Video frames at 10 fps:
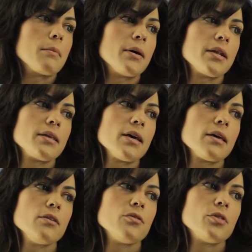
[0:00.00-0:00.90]
But
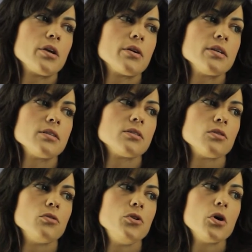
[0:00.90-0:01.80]
again, there is
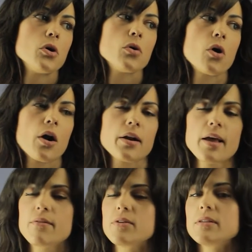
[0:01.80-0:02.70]
no hard
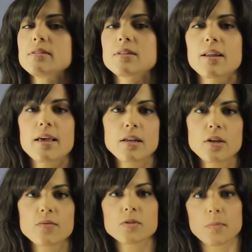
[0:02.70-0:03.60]
evidence that
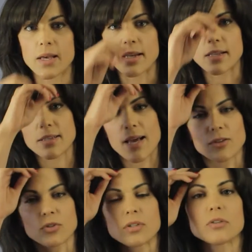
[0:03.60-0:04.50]
any of these planets
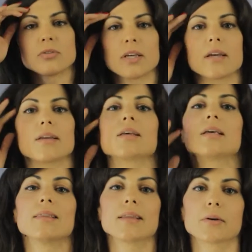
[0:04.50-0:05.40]
actually contain
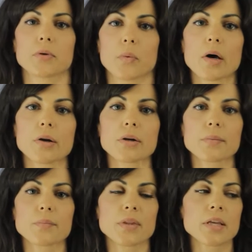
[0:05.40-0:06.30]
liquid water.
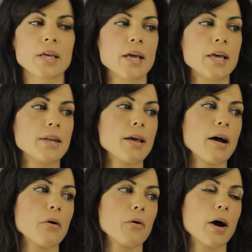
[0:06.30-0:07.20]

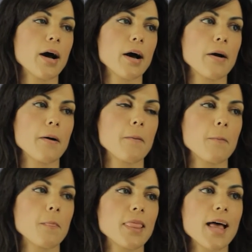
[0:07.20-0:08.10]
Now,
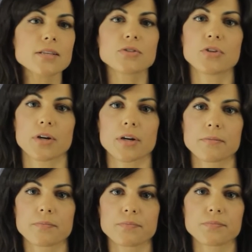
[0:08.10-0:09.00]
last year,
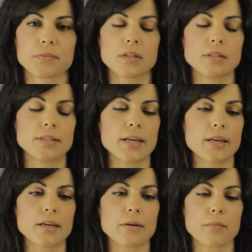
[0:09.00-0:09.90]

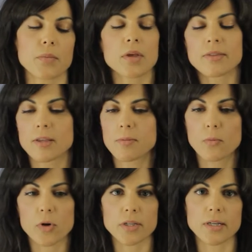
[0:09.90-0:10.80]
they've
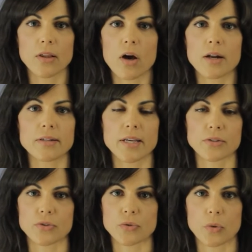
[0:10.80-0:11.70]
been working a lot in the
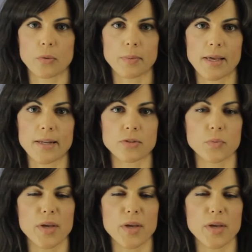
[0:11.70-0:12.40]
extrasolar planets.